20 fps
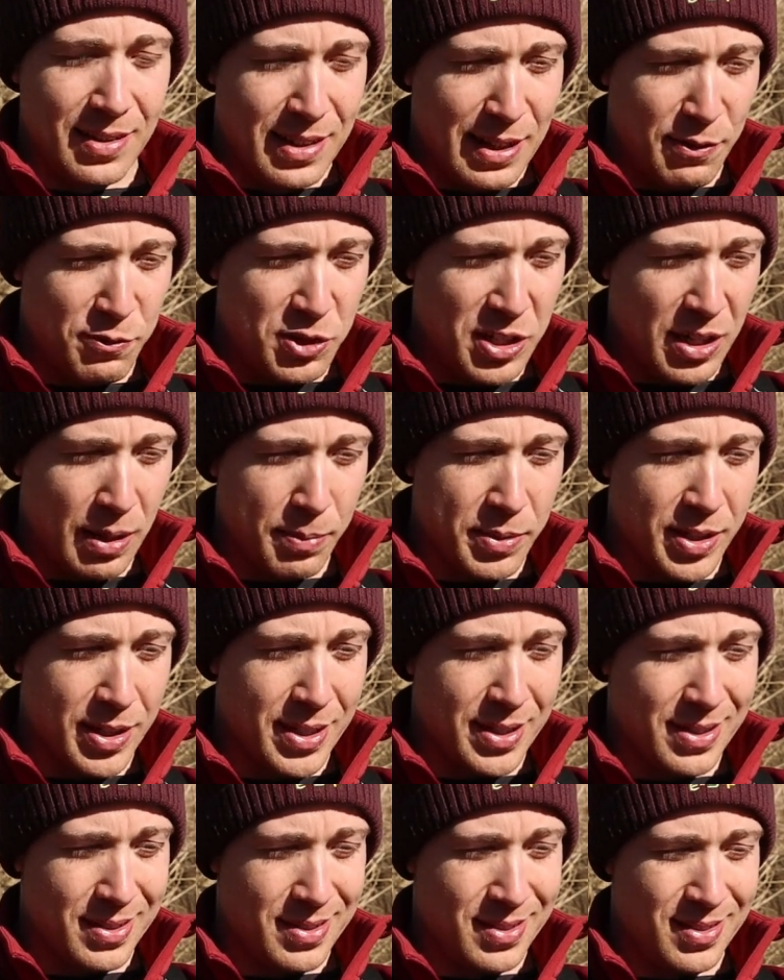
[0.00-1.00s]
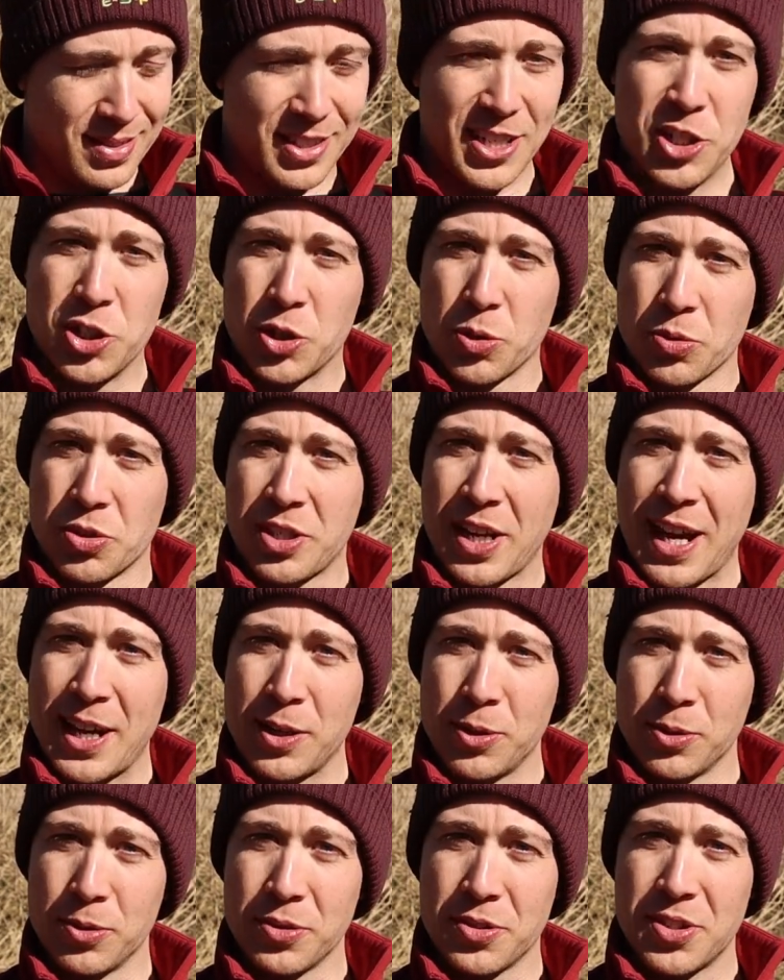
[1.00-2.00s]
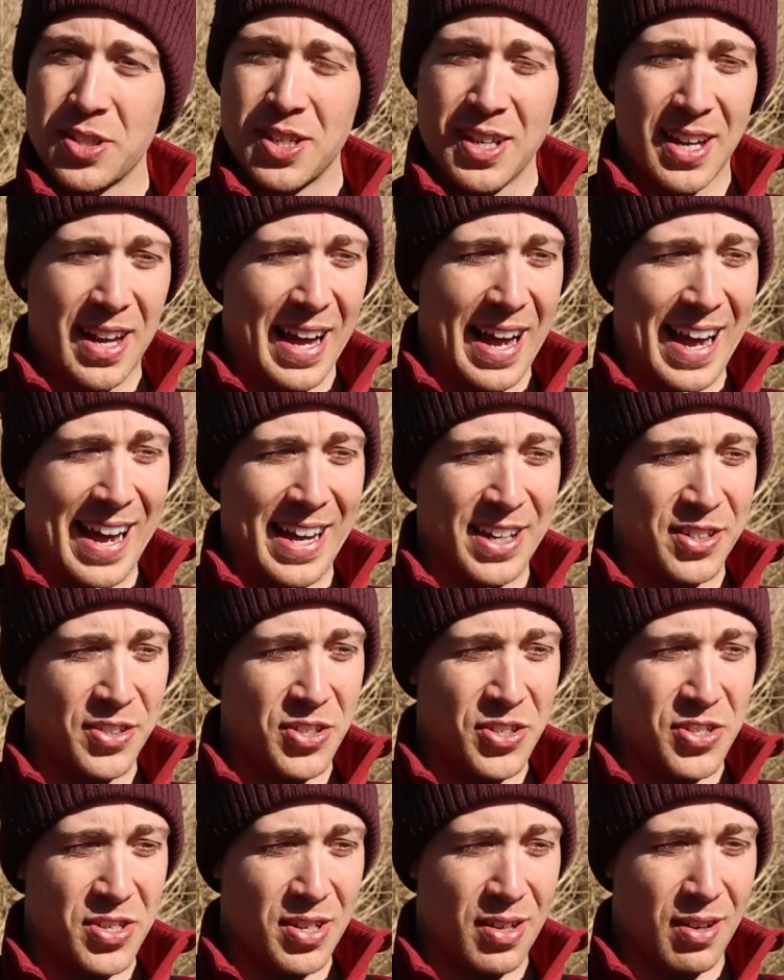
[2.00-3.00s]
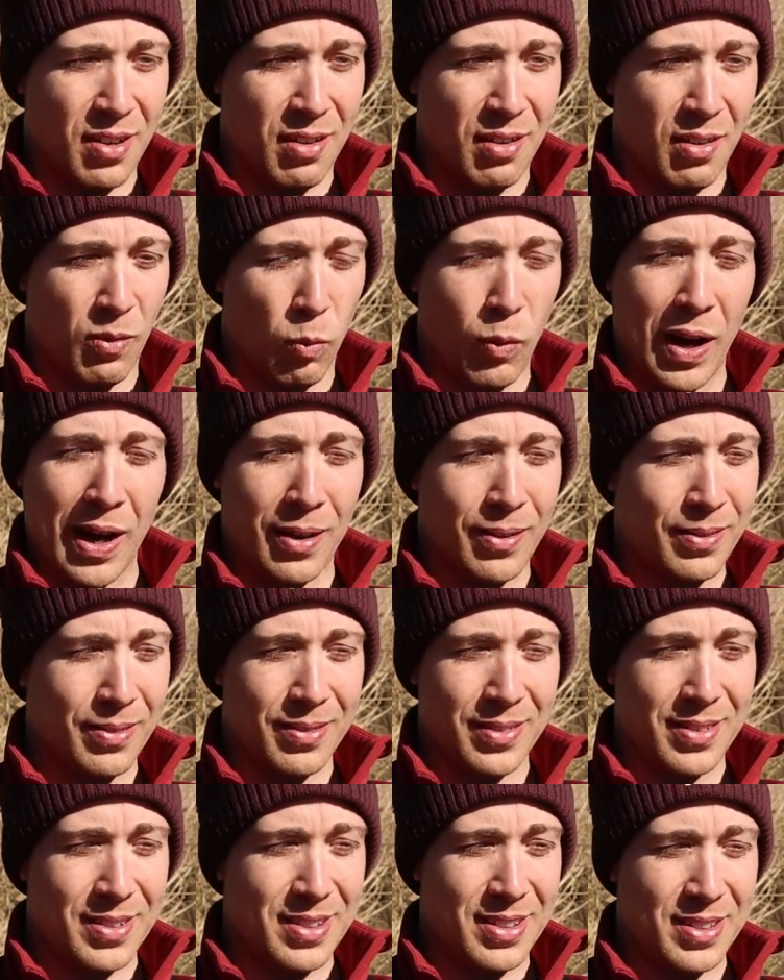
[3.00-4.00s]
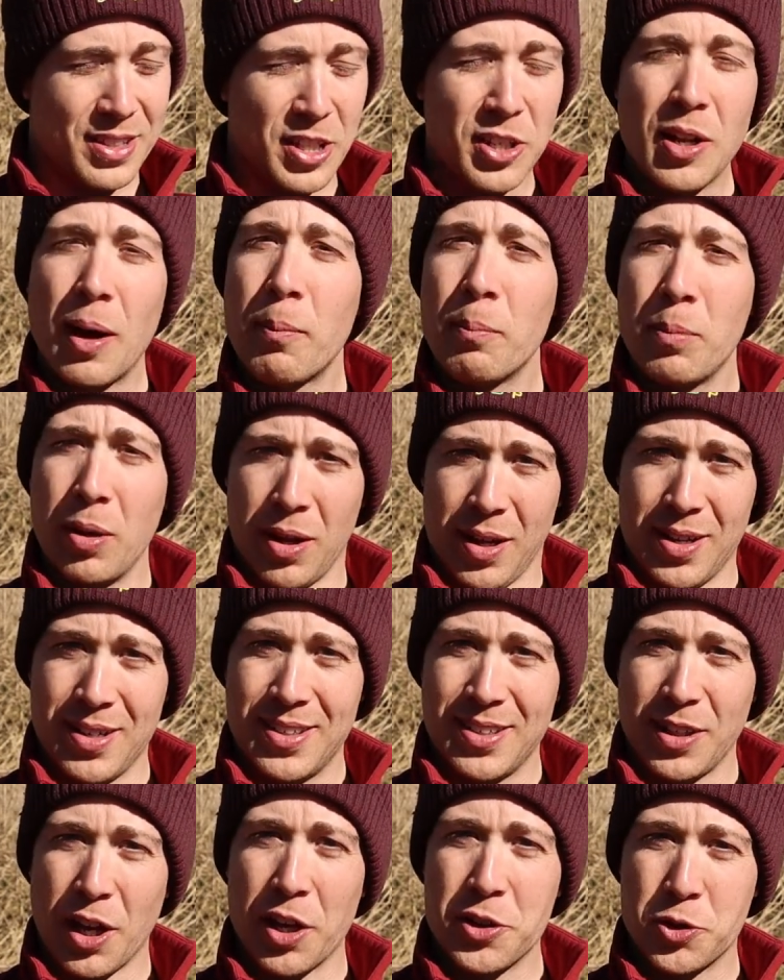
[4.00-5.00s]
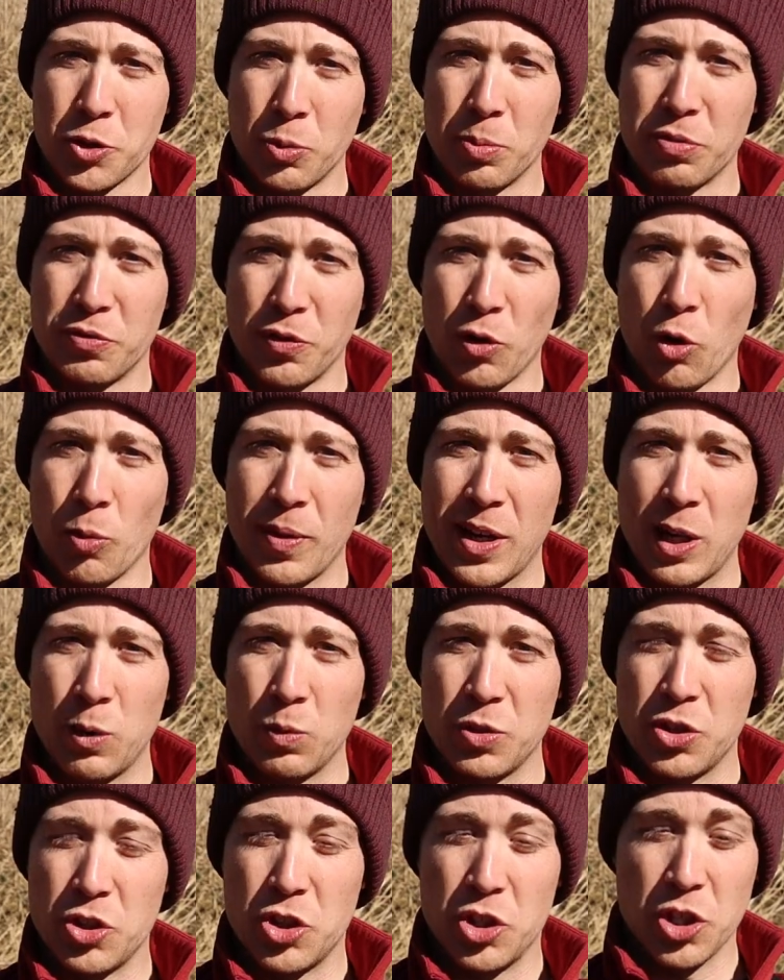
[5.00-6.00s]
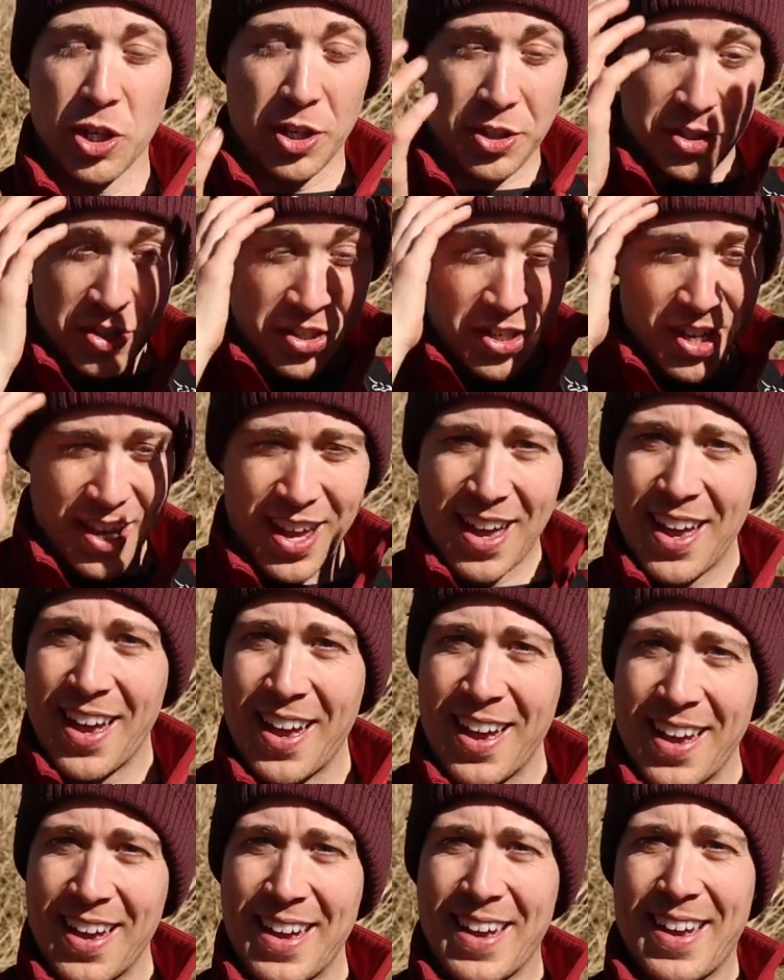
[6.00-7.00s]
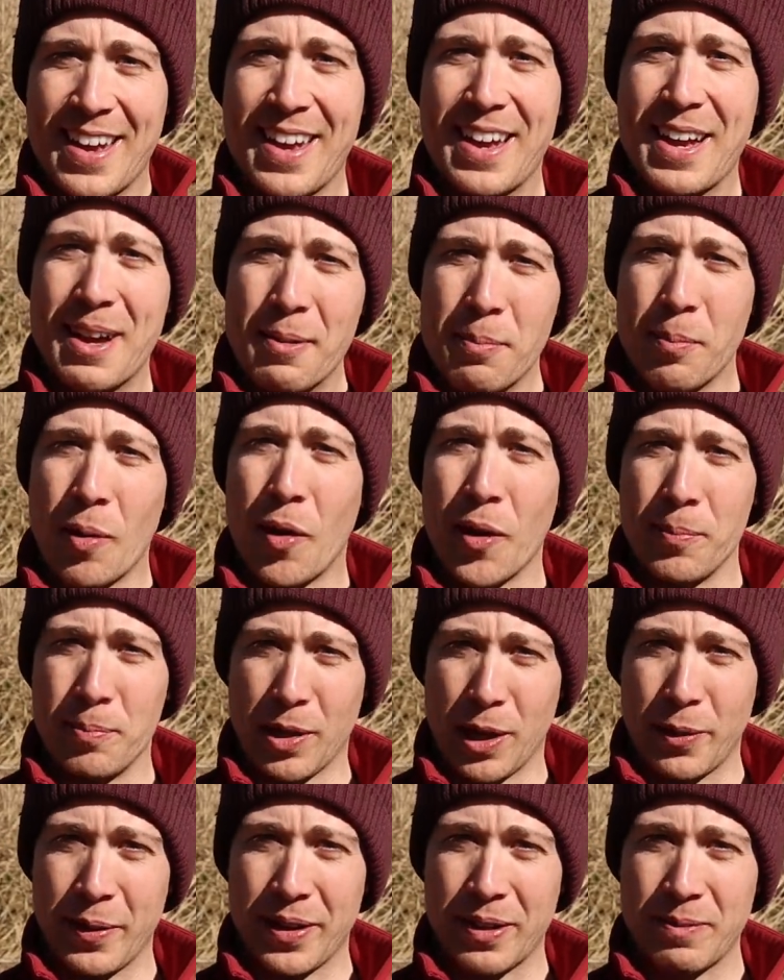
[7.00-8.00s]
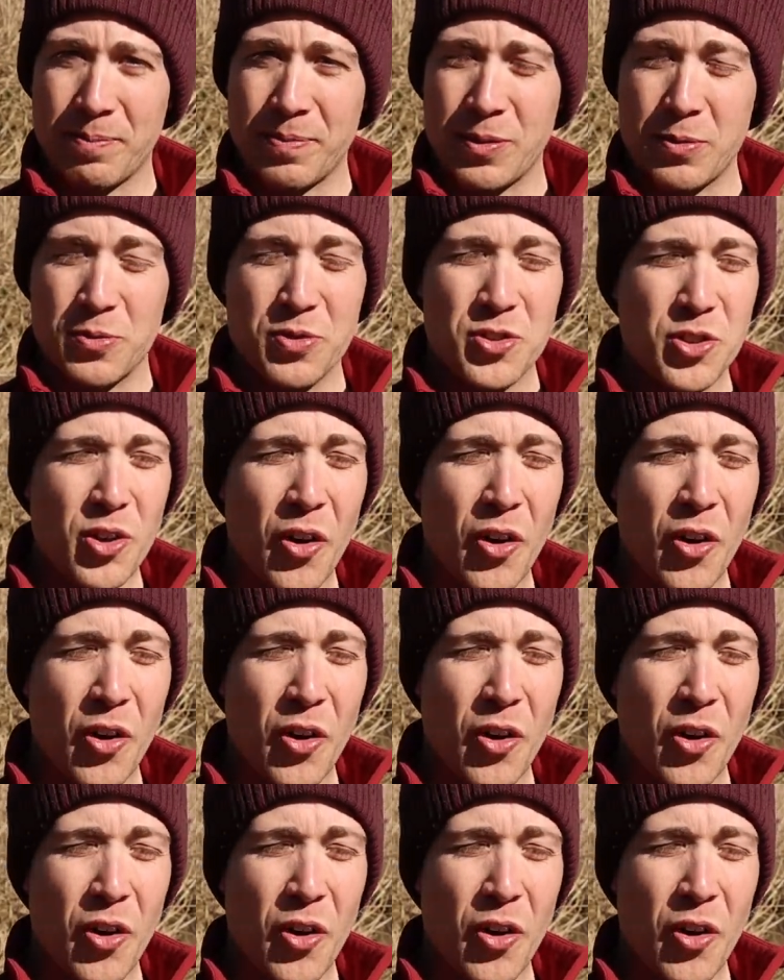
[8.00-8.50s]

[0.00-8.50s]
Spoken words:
lifted up the digital scales, and well, the number that I saw before me was just mind-blowing. It was